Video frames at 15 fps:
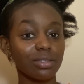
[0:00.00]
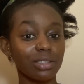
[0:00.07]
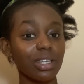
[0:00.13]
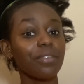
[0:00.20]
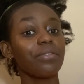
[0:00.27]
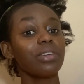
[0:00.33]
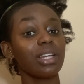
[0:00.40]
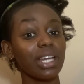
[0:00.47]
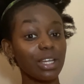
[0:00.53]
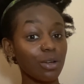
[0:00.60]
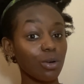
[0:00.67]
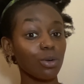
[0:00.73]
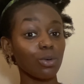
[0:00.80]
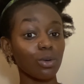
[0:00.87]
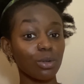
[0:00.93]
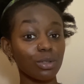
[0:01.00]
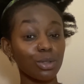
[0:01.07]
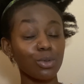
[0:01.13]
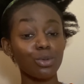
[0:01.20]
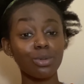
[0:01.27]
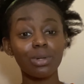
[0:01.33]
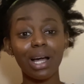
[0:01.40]
if an 8-year-old
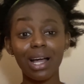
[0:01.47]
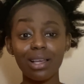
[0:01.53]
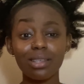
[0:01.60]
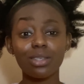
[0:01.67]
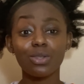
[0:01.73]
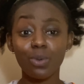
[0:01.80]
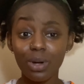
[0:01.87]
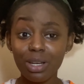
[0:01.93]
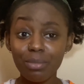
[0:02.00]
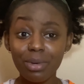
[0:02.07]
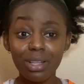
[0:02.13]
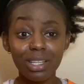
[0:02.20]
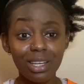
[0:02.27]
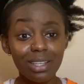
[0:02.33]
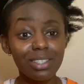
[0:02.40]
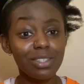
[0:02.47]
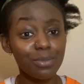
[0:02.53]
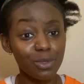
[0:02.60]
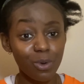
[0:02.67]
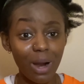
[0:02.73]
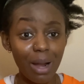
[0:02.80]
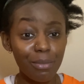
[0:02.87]
who has 20 million
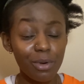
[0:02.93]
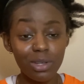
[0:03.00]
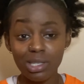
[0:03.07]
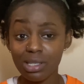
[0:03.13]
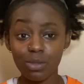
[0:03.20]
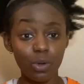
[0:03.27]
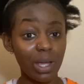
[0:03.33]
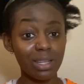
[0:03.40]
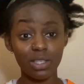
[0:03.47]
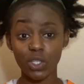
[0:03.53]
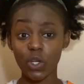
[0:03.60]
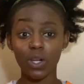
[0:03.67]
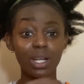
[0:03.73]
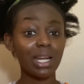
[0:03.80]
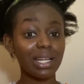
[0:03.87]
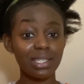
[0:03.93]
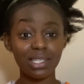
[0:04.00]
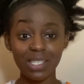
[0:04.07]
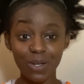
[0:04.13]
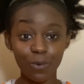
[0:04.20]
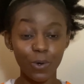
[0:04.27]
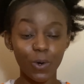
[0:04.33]
subscribers and started at
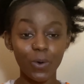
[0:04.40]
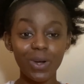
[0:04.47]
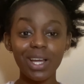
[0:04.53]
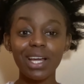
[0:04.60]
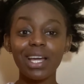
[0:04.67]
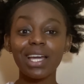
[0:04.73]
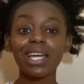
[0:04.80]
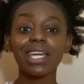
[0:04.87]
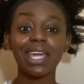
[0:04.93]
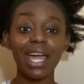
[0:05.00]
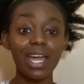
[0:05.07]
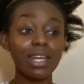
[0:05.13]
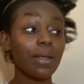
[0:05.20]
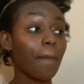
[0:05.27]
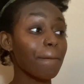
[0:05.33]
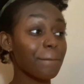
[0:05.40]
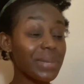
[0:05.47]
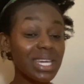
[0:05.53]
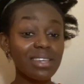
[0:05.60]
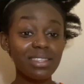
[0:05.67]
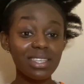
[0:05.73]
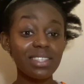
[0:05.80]
0 can
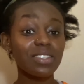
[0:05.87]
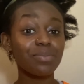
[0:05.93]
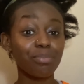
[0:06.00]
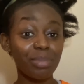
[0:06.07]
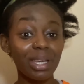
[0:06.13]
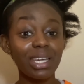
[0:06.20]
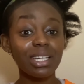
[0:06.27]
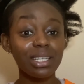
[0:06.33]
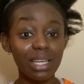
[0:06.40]
be this big